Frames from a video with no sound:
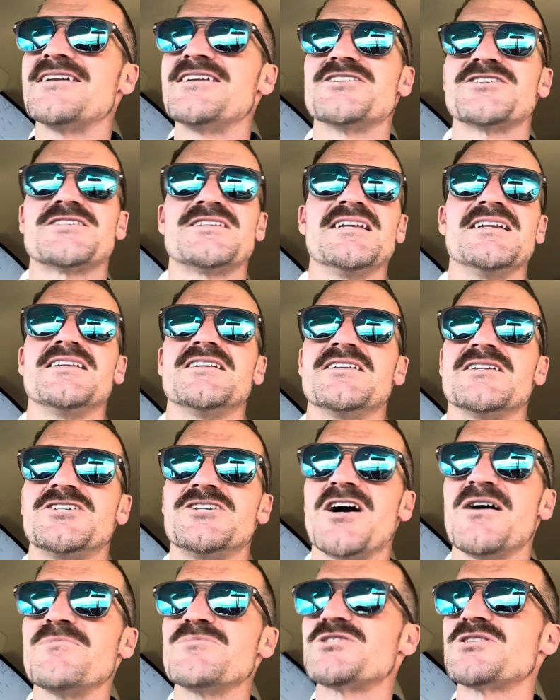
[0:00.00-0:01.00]
He just needed a
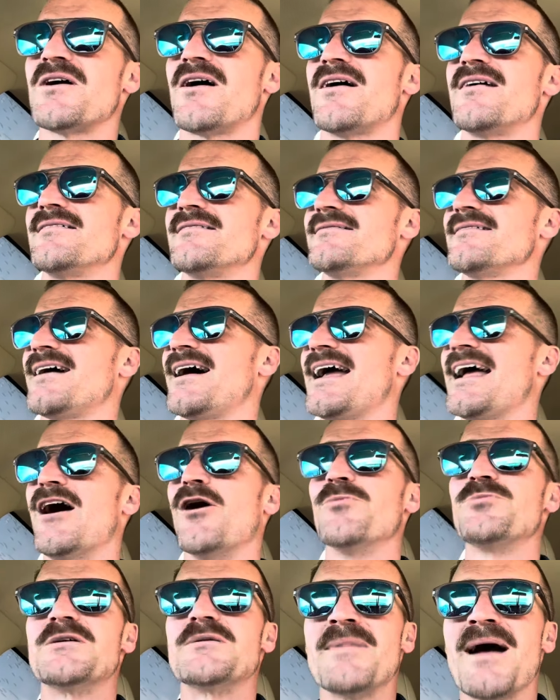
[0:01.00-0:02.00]
jump start. I
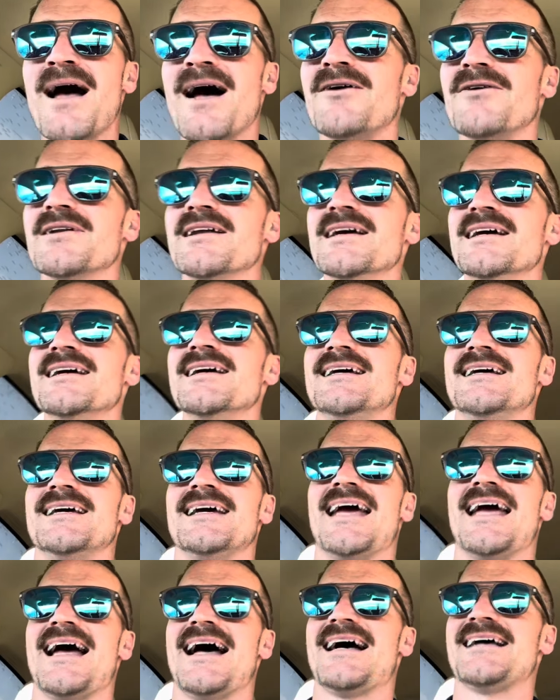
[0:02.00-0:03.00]
helped him out.
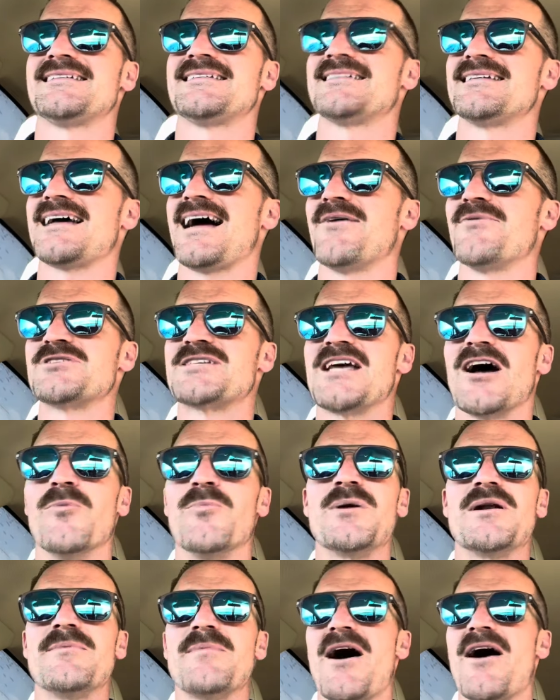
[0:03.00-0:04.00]
As I was
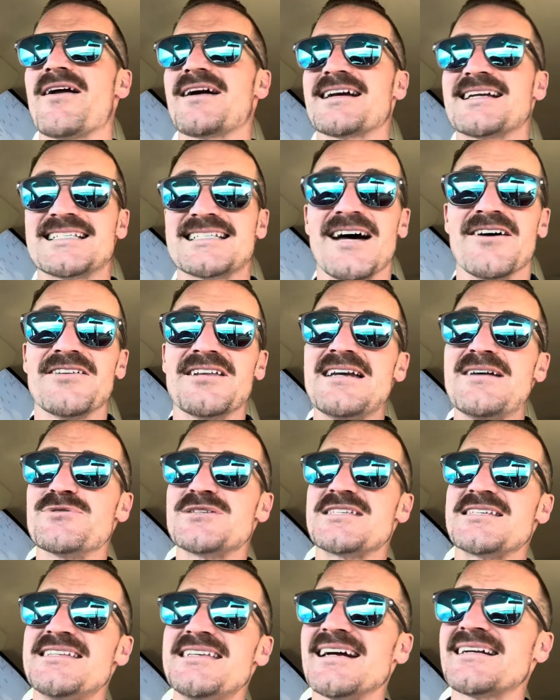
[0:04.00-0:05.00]
helping him out, I could tell that he
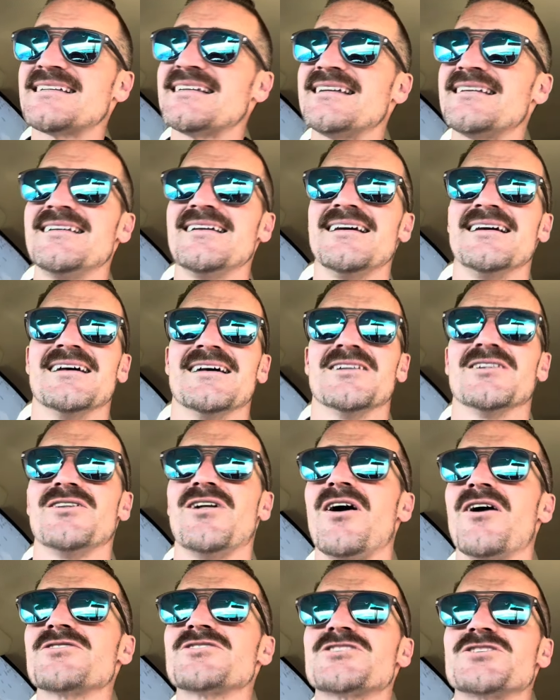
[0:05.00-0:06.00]
was addicted.
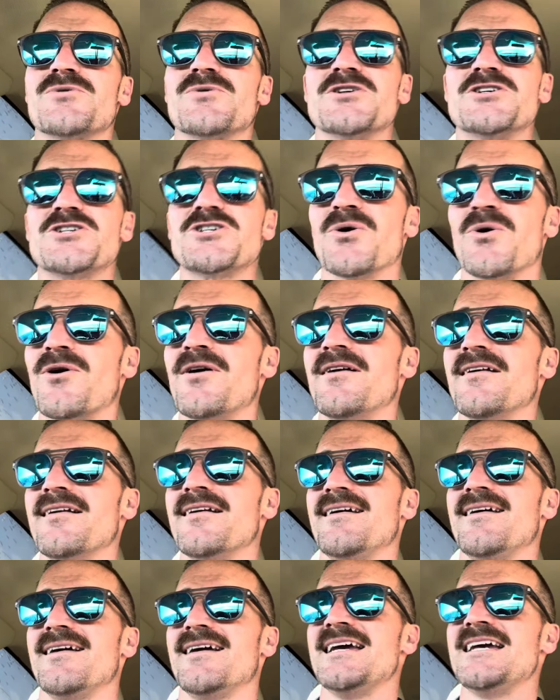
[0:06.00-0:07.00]
Long story short,
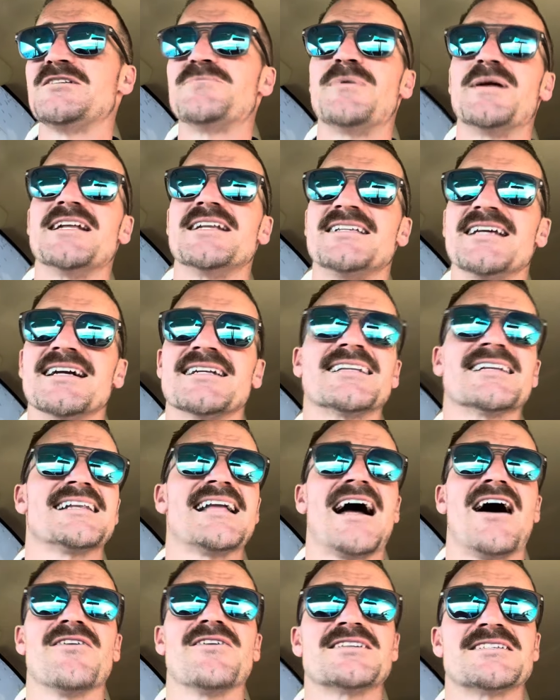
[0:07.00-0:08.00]
he's been addicted
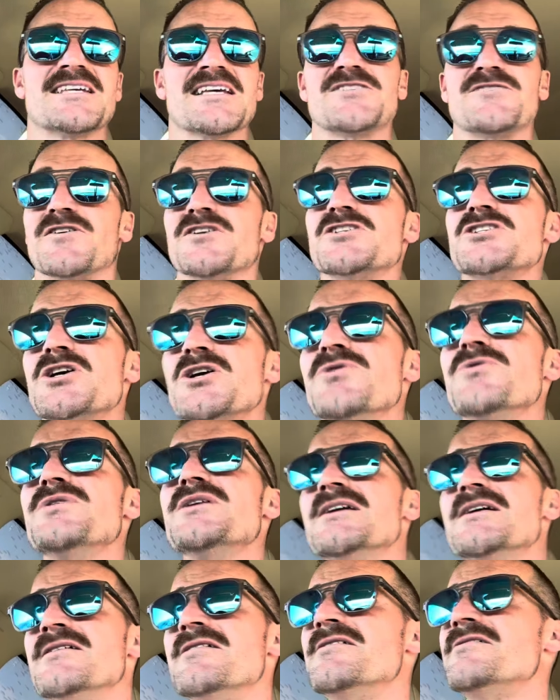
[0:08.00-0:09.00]
now, he says, for two
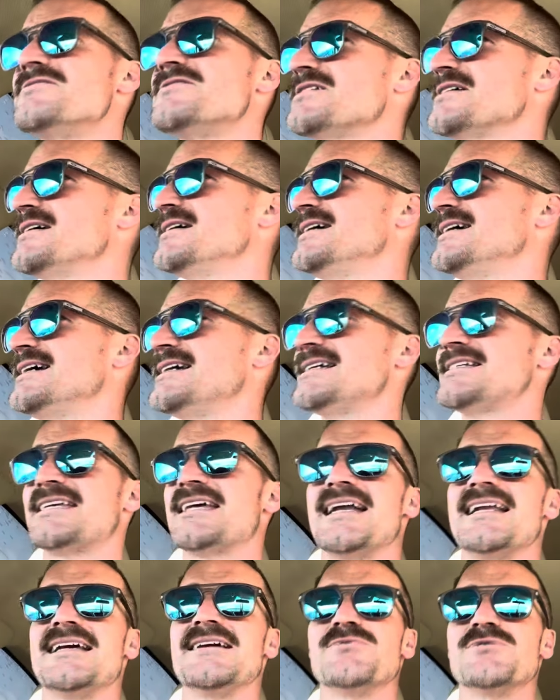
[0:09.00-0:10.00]
years. He
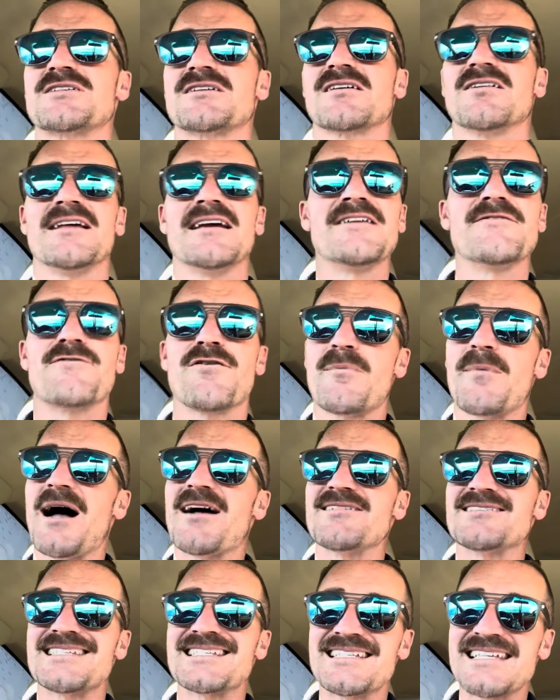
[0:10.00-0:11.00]
said he was clean for
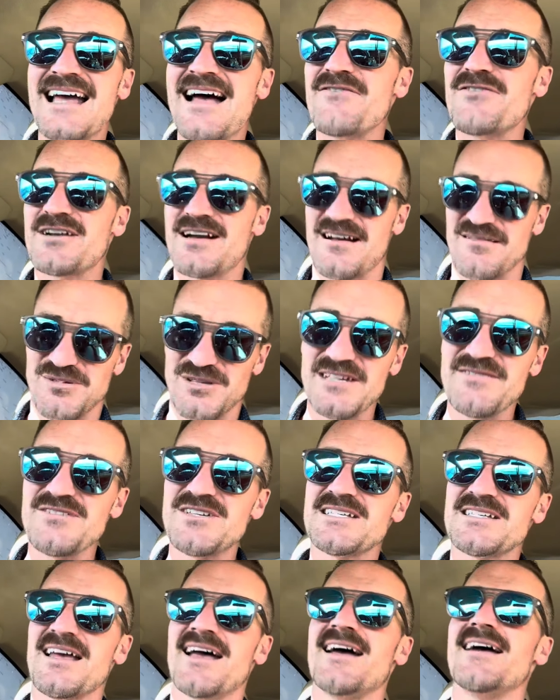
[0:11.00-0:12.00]
about seven, I believe he
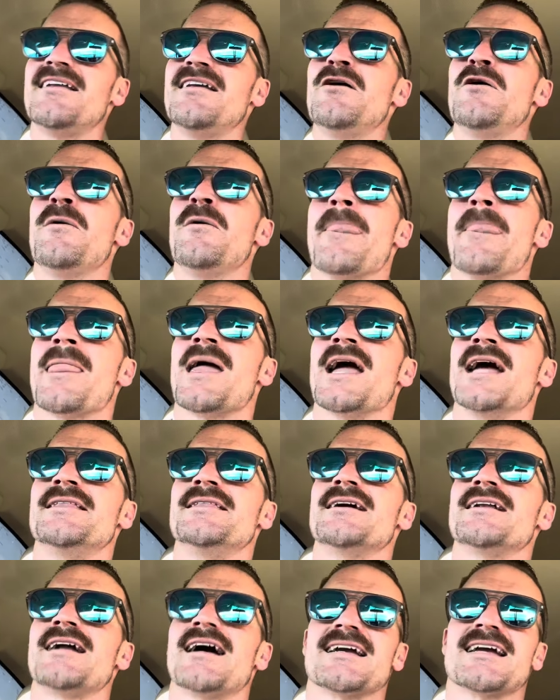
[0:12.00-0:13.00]
said. And
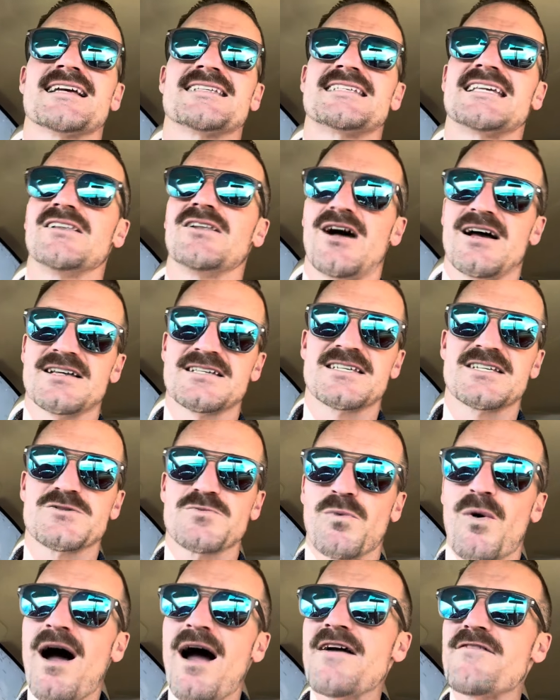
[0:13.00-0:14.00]
then I guess he lost his
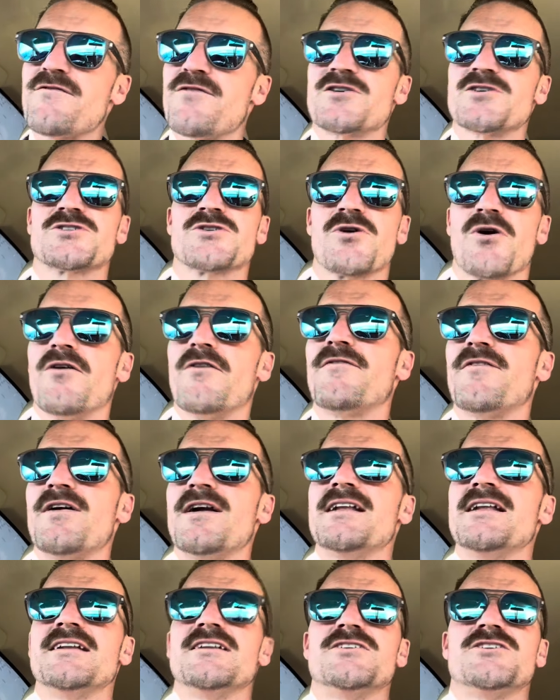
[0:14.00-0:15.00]
wife or his
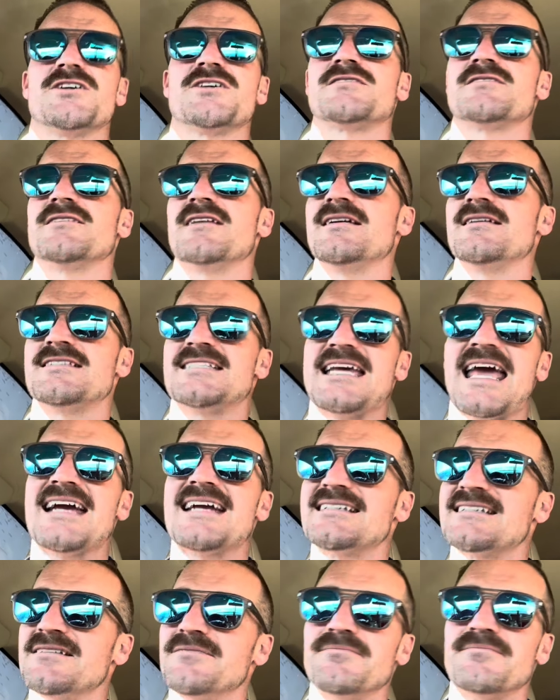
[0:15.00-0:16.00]
girlfriend and it just it
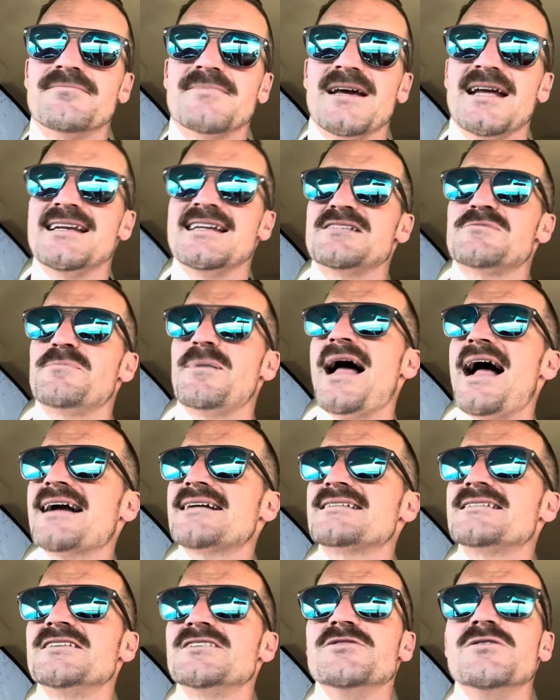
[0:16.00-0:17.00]
tanked him. And he's
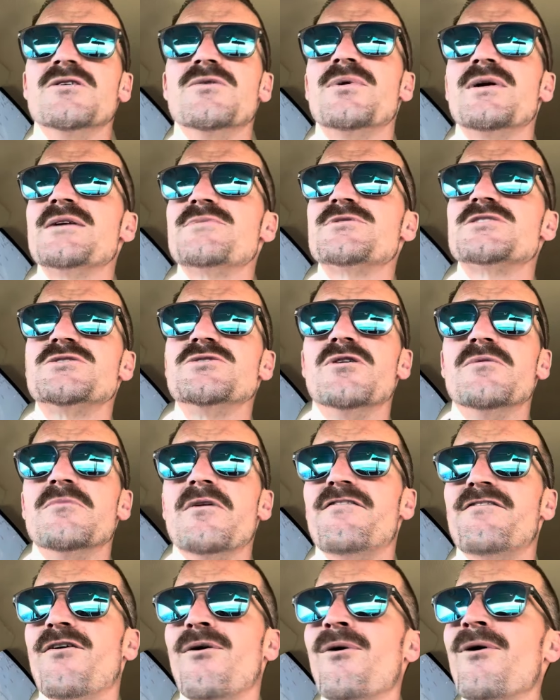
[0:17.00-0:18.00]
back to doing what he was doing
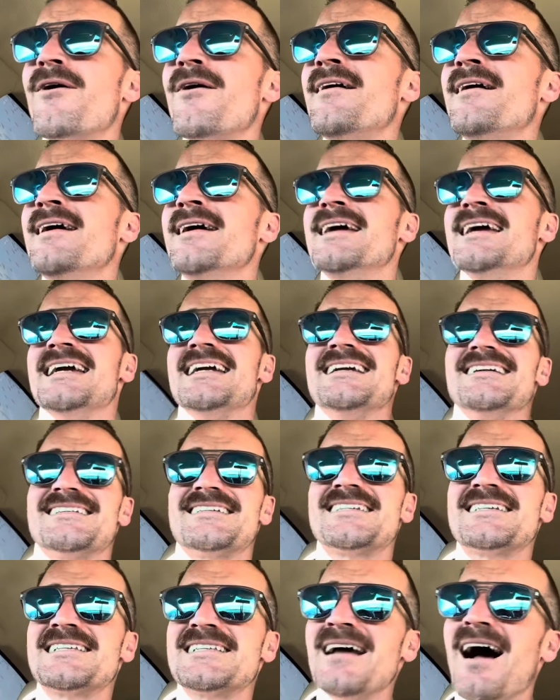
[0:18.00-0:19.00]
before. He's
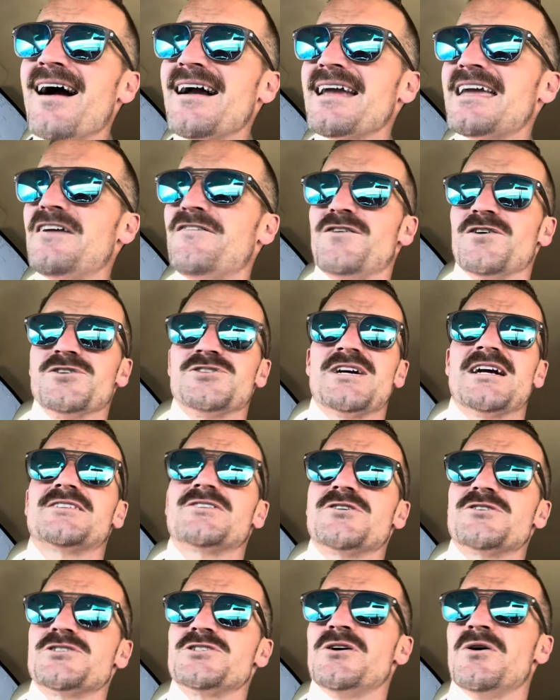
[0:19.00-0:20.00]
stuck. He feels like
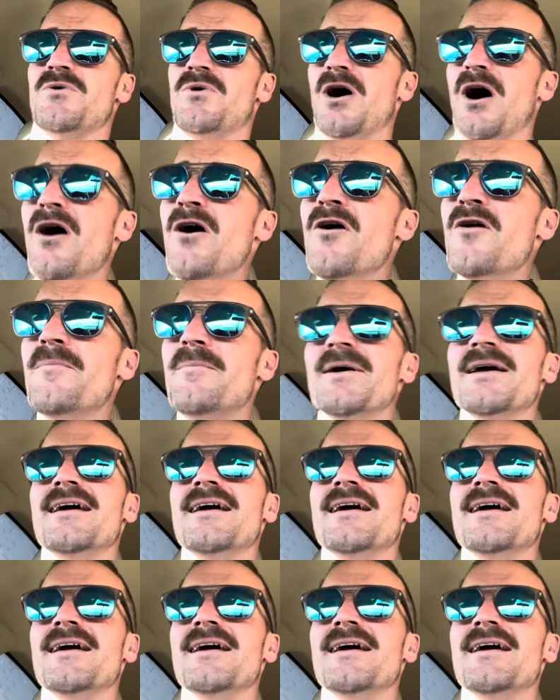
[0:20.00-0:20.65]
there's no hope.